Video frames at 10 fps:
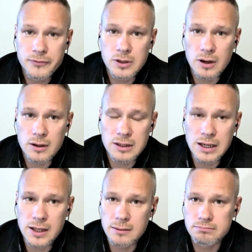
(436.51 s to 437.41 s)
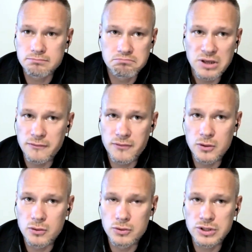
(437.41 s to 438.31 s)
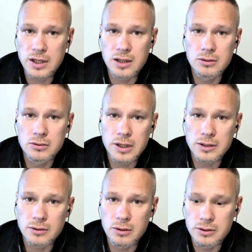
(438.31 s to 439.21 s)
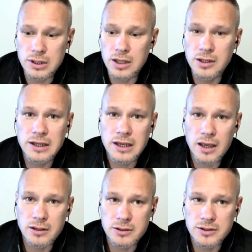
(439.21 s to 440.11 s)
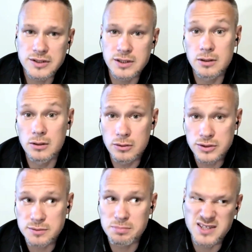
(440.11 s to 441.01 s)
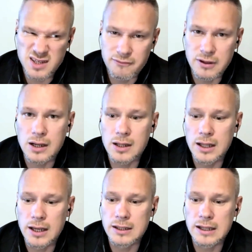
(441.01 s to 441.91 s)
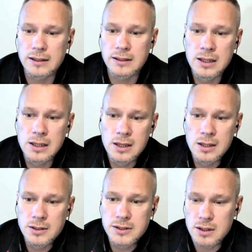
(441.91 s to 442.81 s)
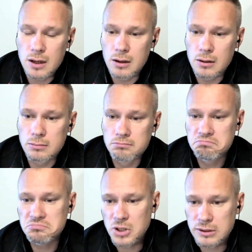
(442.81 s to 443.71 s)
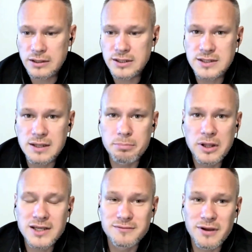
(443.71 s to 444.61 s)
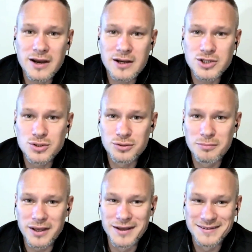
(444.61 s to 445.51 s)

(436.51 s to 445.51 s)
Currently, if you take a look at all the indicators, it looks specifically like that. So that is the place where I should be.